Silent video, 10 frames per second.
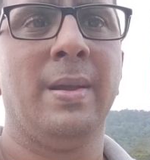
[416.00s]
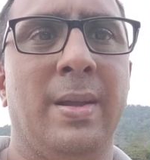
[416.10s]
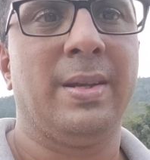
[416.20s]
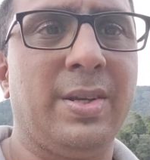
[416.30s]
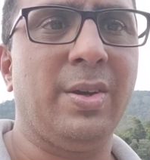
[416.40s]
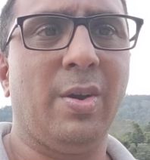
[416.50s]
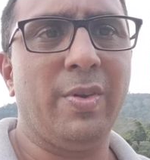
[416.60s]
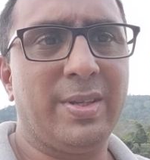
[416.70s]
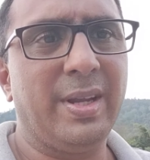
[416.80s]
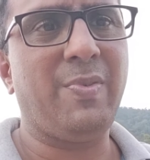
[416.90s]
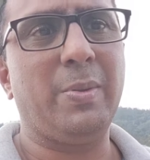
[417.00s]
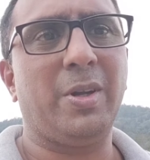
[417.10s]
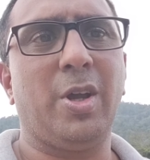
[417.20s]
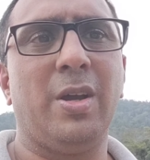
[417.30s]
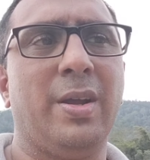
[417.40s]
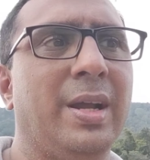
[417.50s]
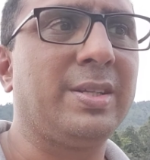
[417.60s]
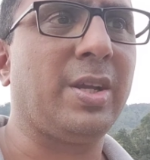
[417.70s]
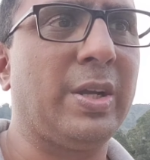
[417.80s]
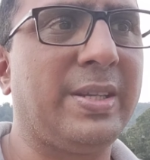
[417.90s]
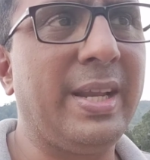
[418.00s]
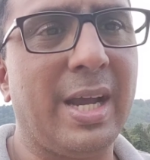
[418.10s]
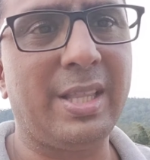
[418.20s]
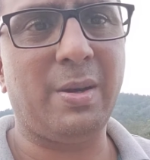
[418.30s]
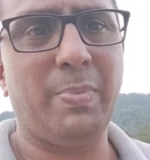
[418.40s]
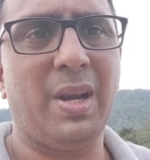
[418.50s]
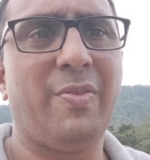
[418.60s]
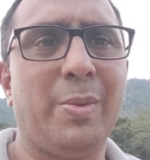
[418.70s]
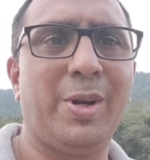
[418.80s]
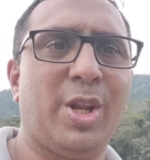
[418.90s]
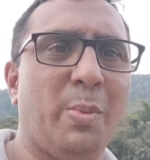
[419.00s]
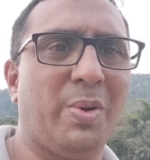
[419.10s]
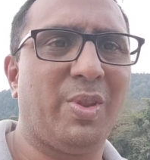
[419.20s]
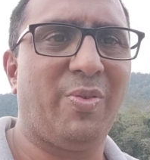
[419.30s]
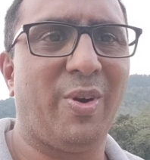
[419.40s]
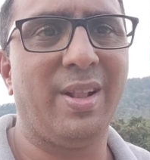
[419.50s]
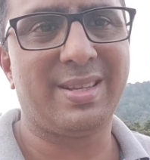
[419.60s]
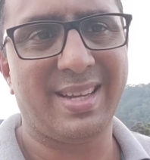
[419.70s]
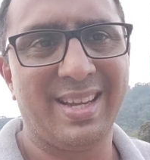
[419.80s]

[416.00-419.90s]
So now we've seen from the top, seen Athirappilly from the top of the falls.